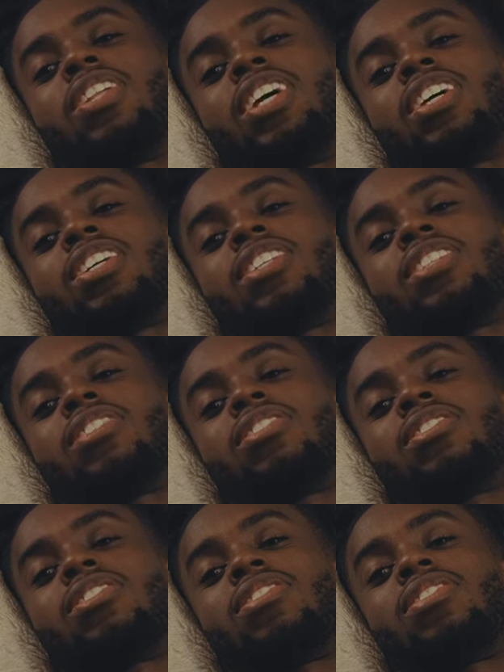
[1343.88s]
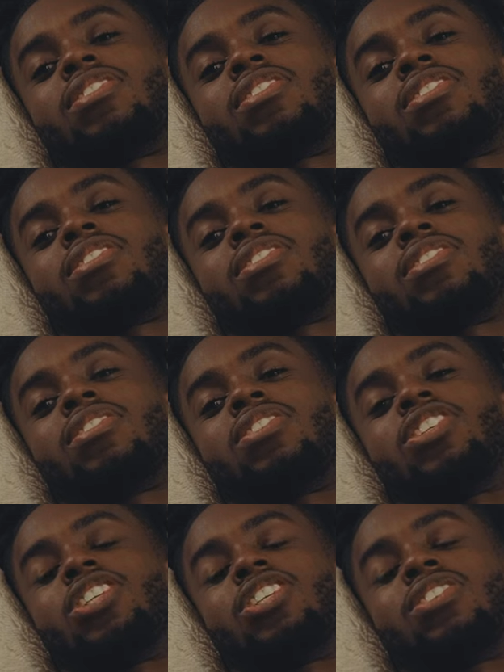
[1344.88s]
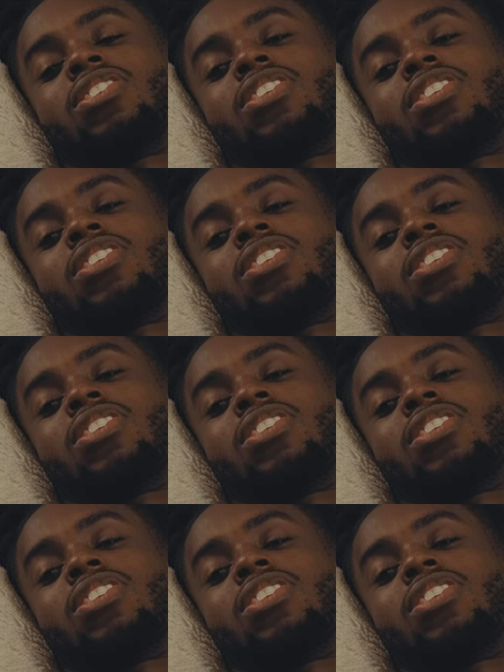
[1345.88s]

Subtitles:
like, you know,